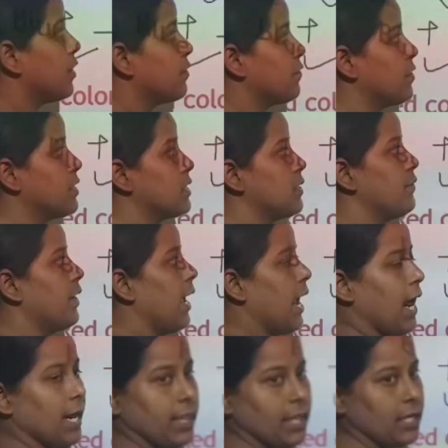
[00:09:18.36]
First we
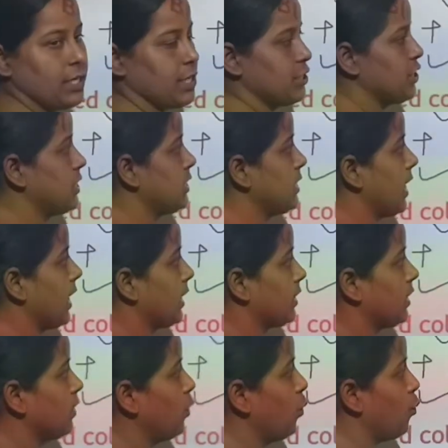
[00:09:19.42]
add the digits at
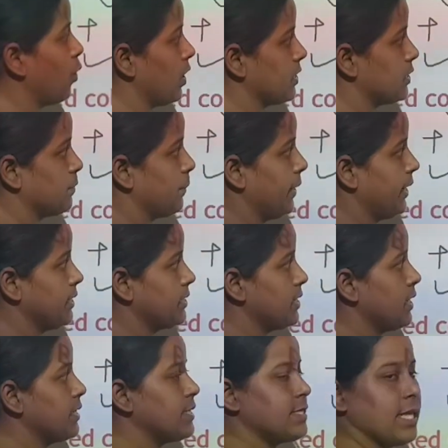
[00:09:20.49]
the ones place.
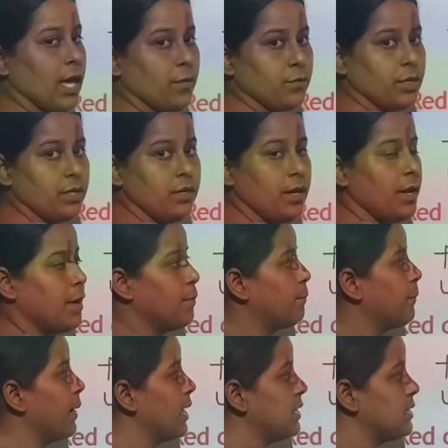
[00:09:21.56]
7
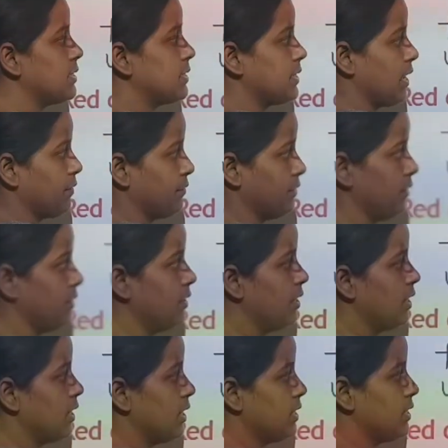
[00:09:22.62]
plus 7
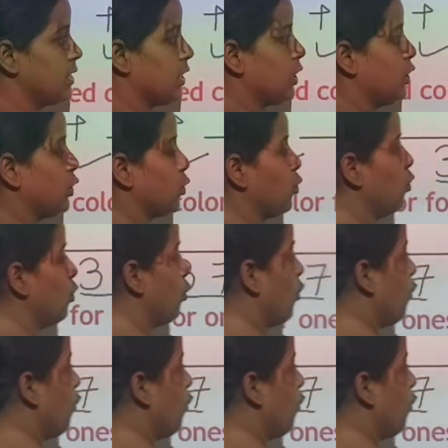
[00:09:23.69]
is equal to